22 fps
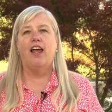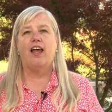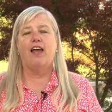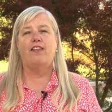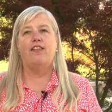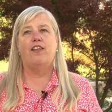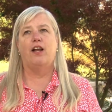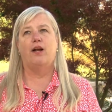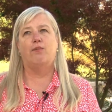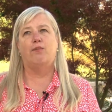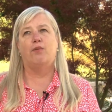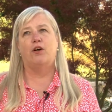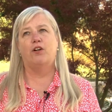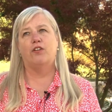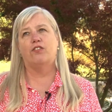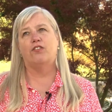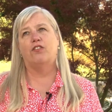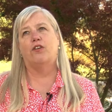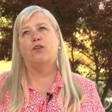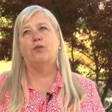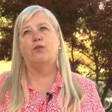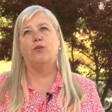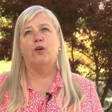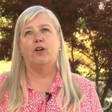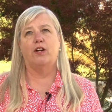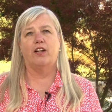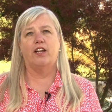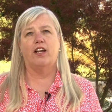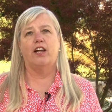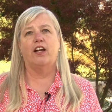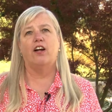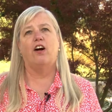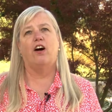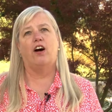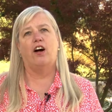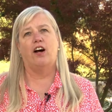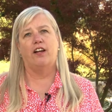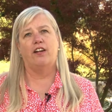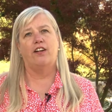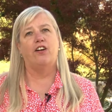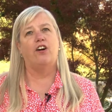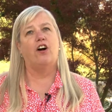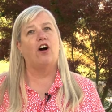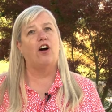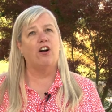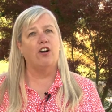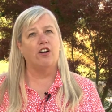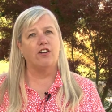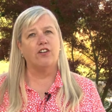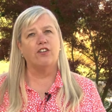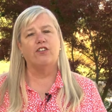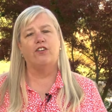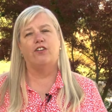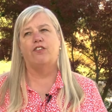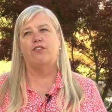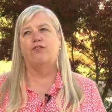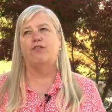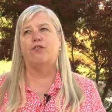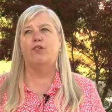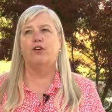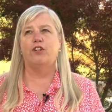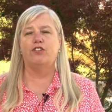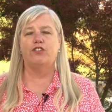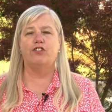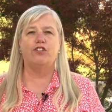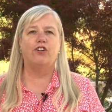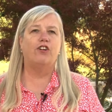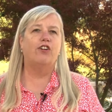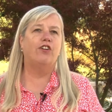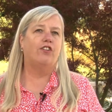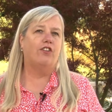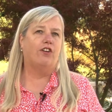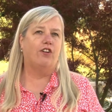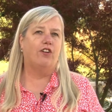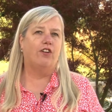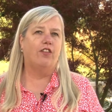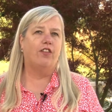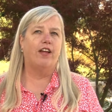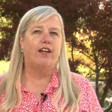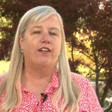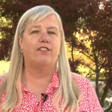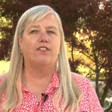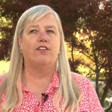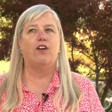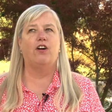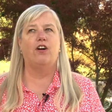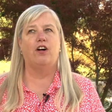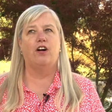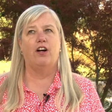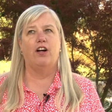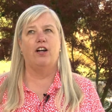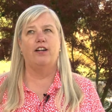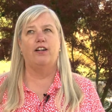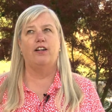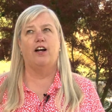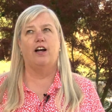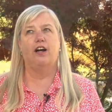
And then I'm also working on an article for a journal that's on